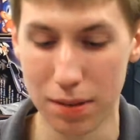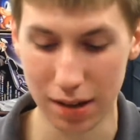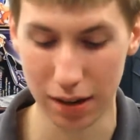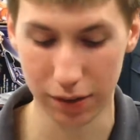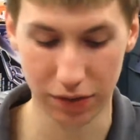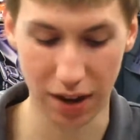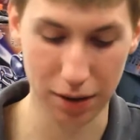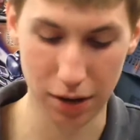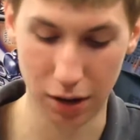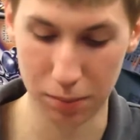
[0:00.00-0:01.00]
instead of
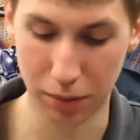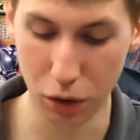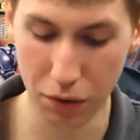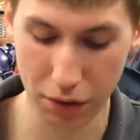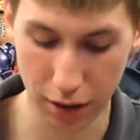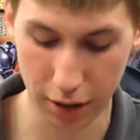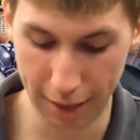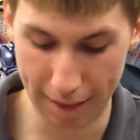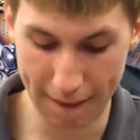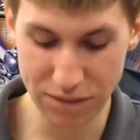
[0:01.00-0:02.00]
Famicom. But
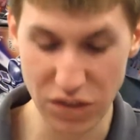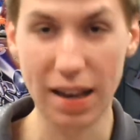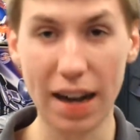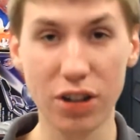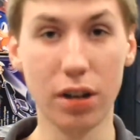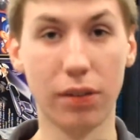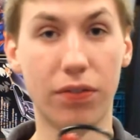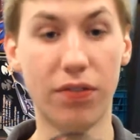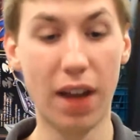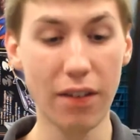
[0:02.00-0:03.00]
overall, it's actually a
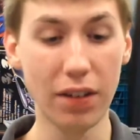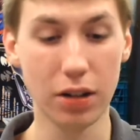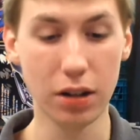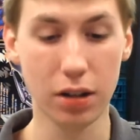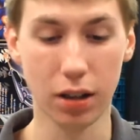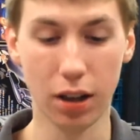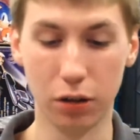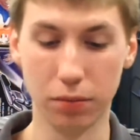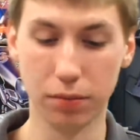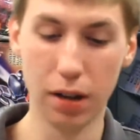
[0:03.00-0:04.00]
very good
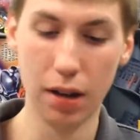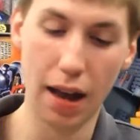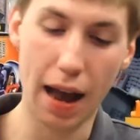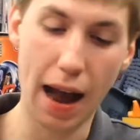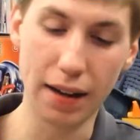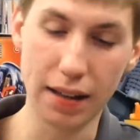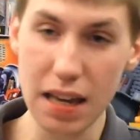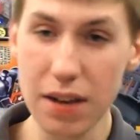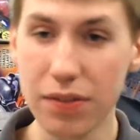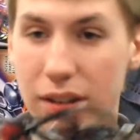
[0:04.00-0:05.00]
clone. And it
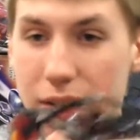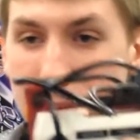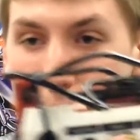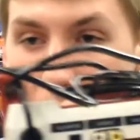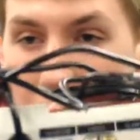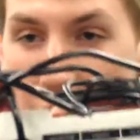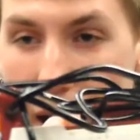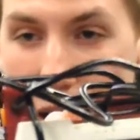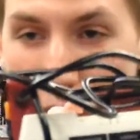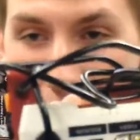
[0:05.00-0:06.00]
even
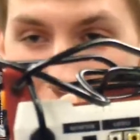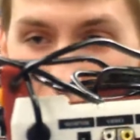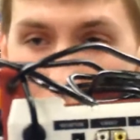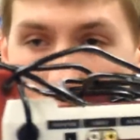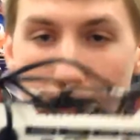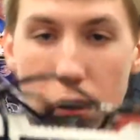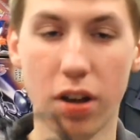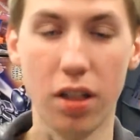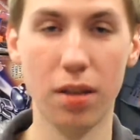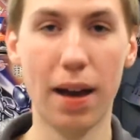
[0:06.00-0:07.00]
has video ports
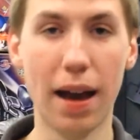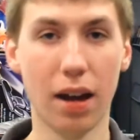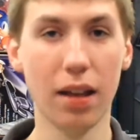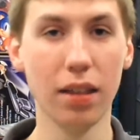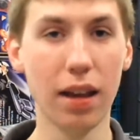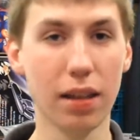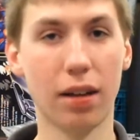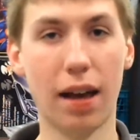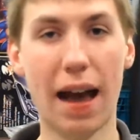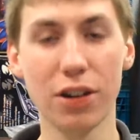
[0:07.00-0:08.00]
on the back, unlike
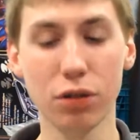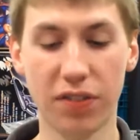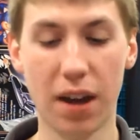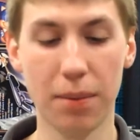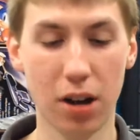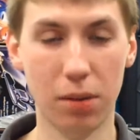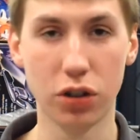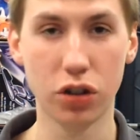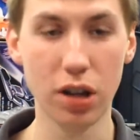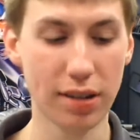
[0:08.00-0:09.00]
the actual Famicom,
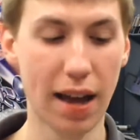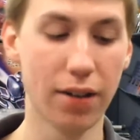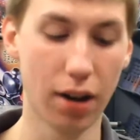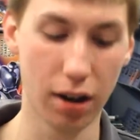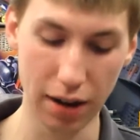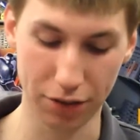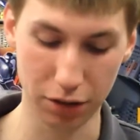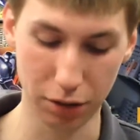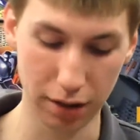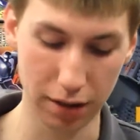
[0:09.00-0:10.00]
which just had RF.
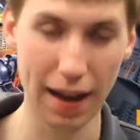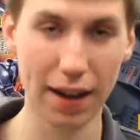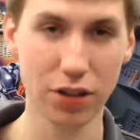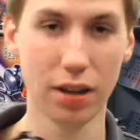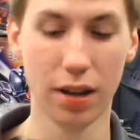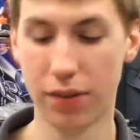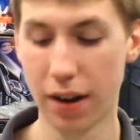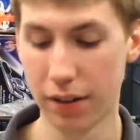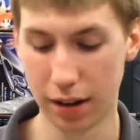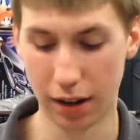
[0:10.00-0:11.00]
So it's actually a
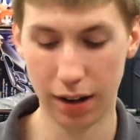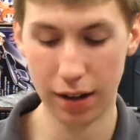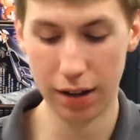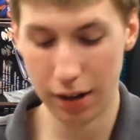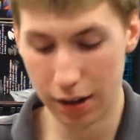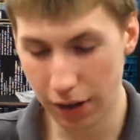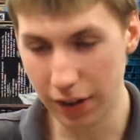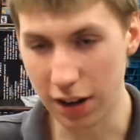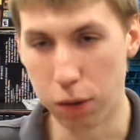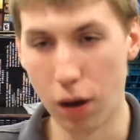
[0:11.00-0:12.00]
very,
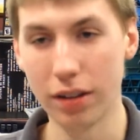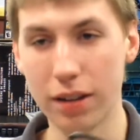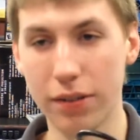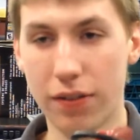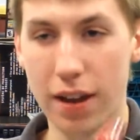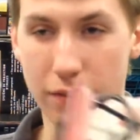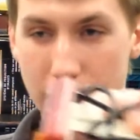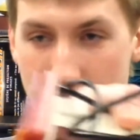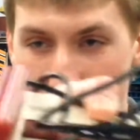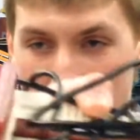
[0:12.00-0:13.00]
very quality fake
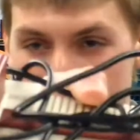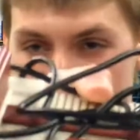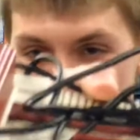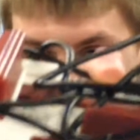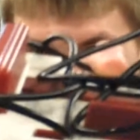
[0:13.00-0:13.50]
version of it.